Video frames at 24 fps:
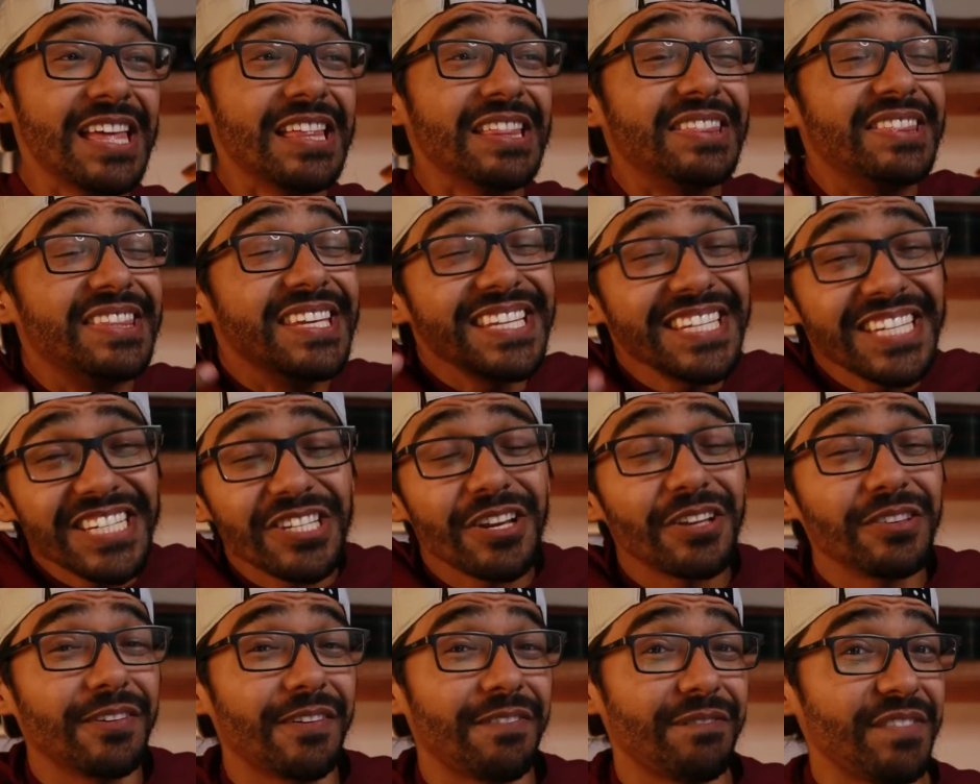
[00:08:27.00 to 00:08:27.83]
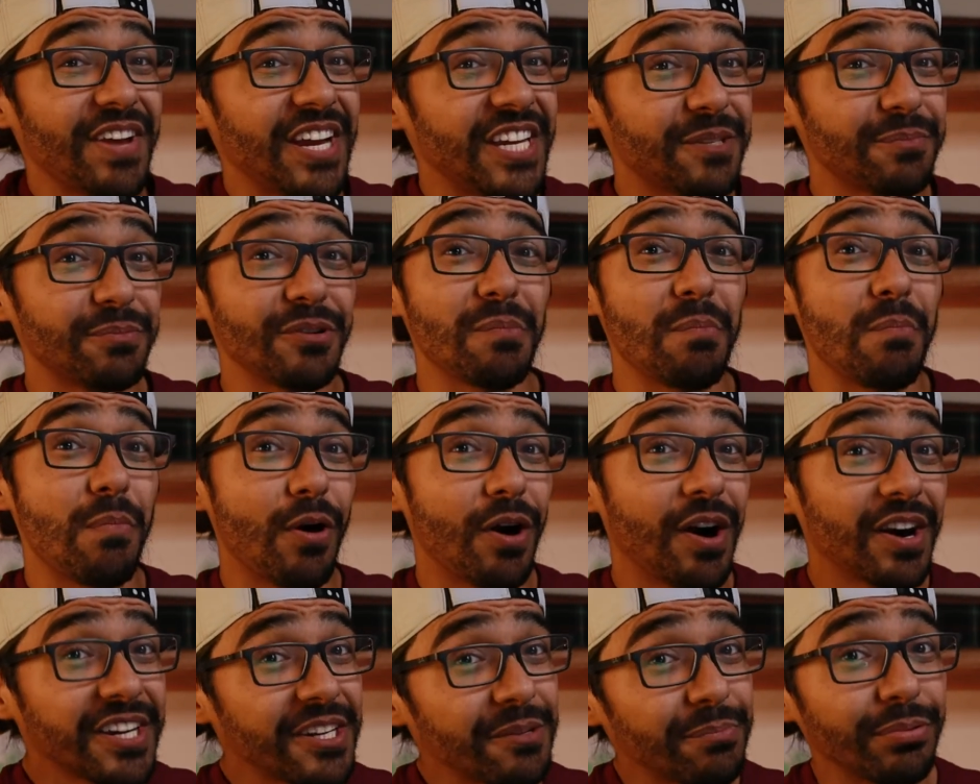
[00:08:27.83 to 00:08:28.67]
This is on the Facebook
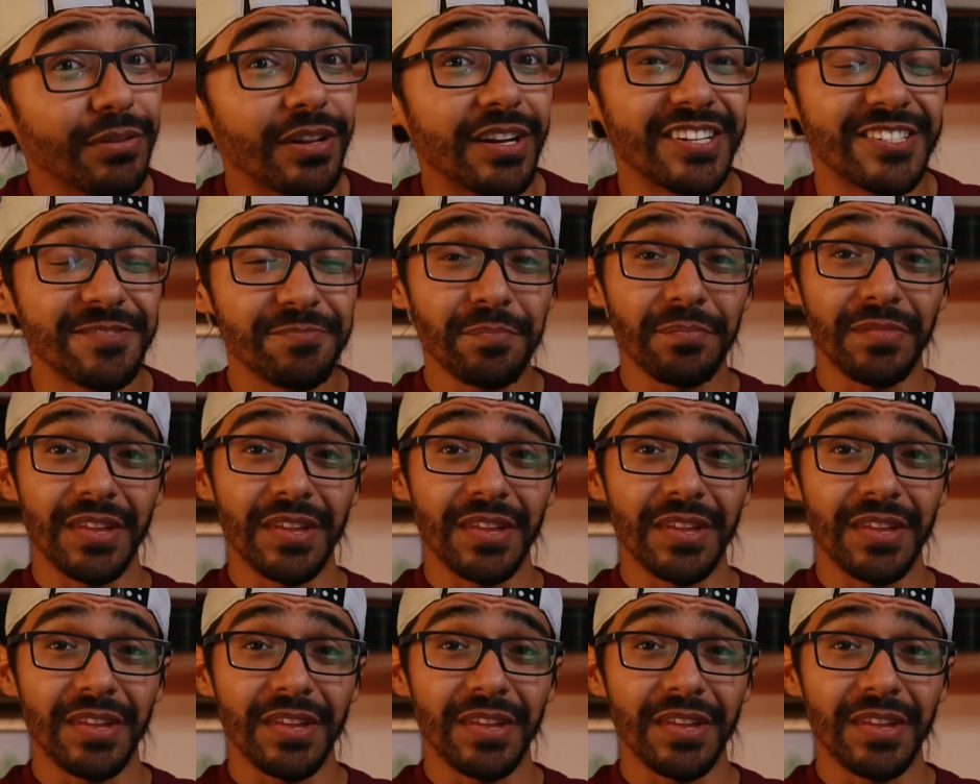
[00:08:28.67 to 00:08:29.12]
marketplace.